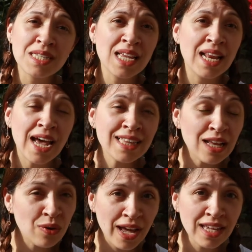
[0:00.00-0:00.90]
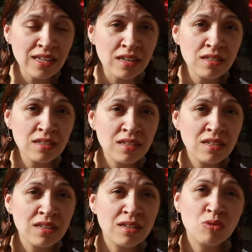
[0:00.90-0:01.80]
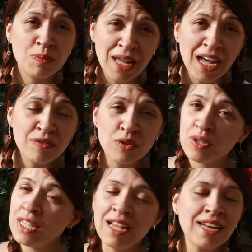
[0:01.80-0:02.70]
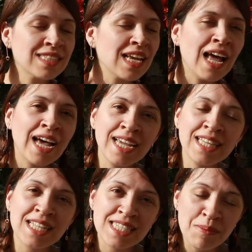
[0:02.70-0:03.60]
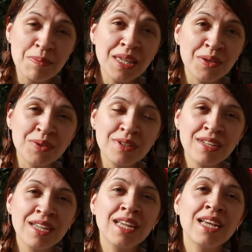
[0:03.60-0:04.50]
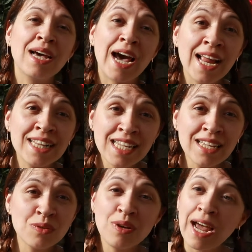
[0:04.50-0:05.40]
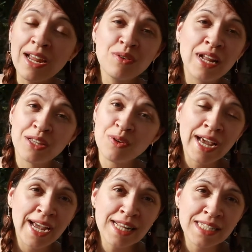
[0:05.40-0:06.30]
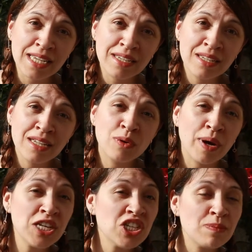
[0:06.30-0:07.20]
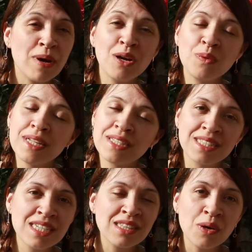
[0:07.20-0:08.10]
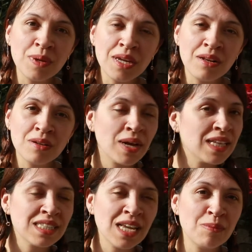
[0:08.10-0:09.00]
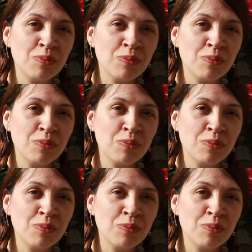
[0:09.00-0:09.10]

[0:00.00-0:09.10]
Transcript: And do you know that for the rest of her life she called them her family? She used to say, Those are my family, and she lived with them for a very long time.